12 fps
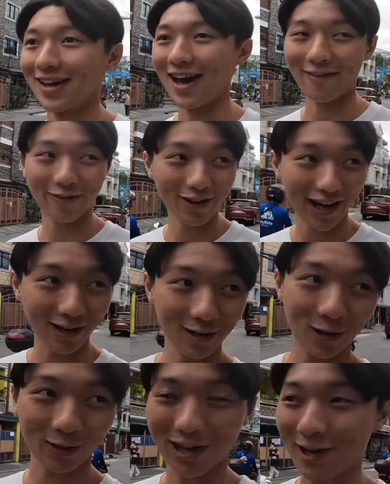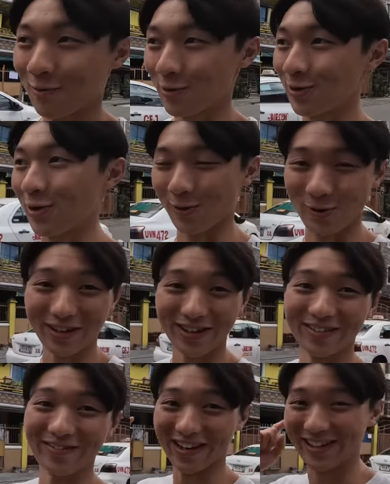I feel like I look like a real
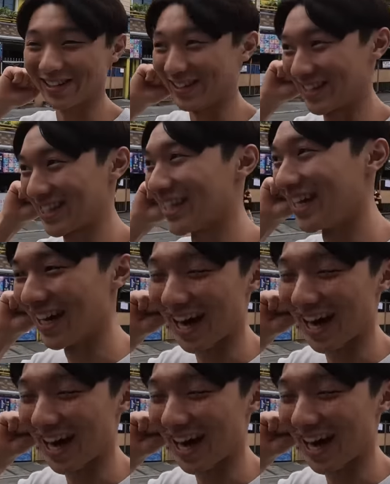Korean. My goodness.